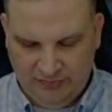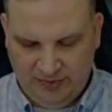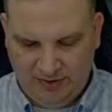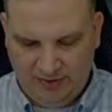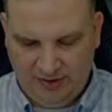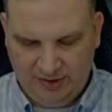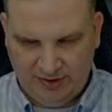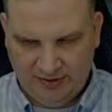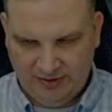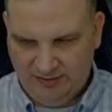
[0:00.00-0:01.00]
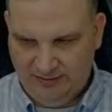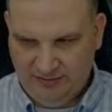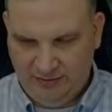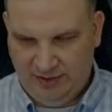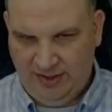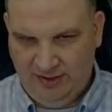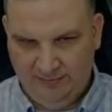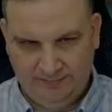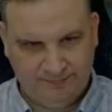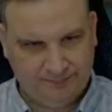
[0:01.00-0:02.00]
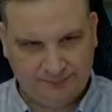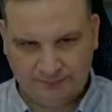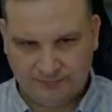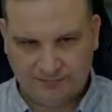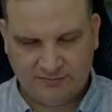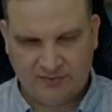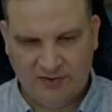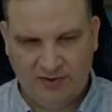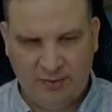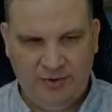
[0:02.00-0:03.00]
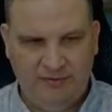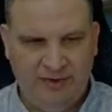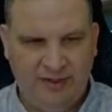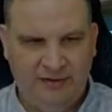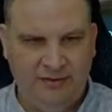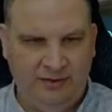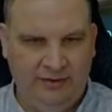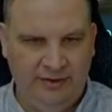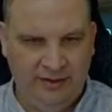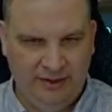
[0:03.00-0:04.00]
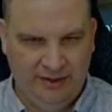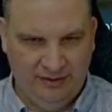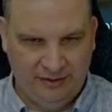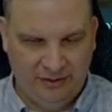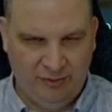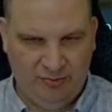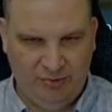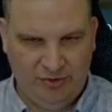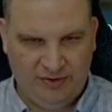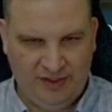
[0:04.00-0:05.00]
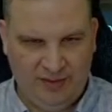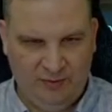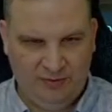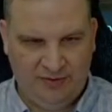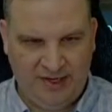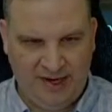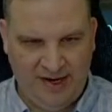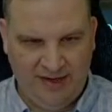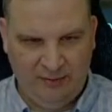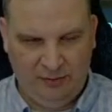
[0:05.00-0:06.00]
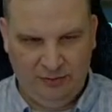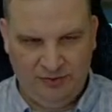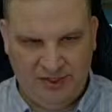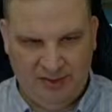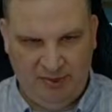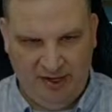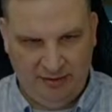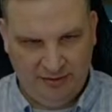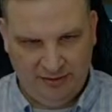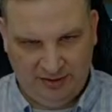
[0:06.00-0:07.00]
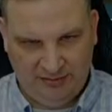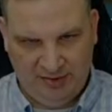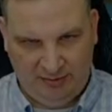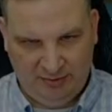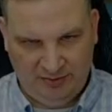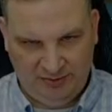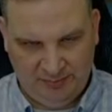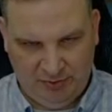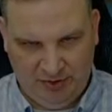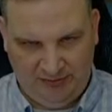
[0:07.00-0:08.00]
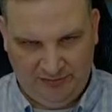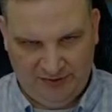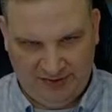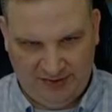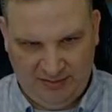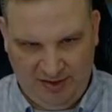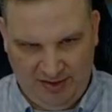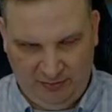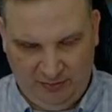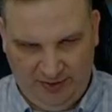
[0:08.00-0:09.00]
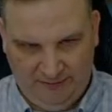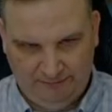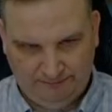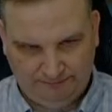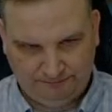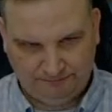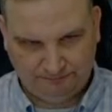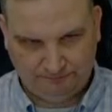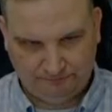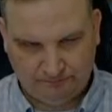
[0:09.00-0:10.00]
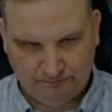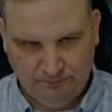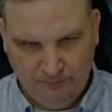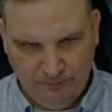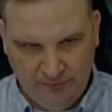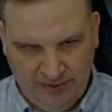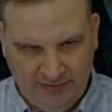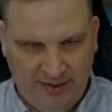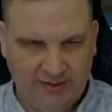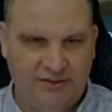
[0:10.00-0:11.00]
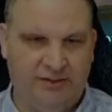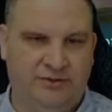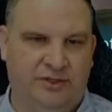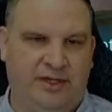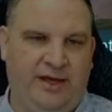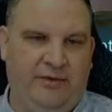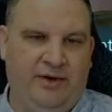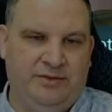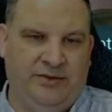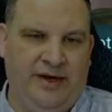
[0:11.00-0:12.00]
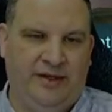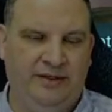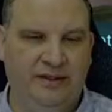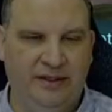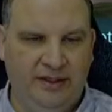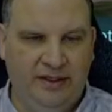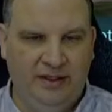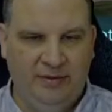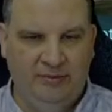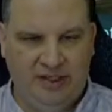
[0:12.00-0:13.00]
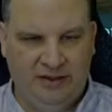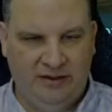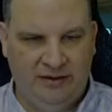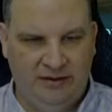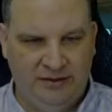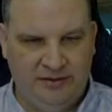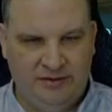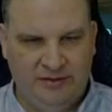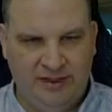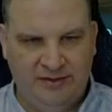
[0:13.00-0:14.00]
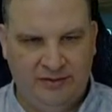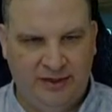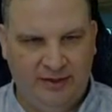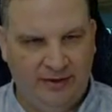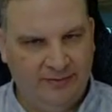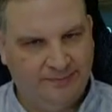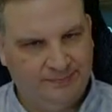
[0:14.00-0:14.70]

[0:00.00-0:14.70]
uh, Hux, do it again, they won't even get a turn. So bo won't die. I won't lose any banners. I'll be able to pull off a 60 banner win. And the Night Sisters can't resurrect because SLKR.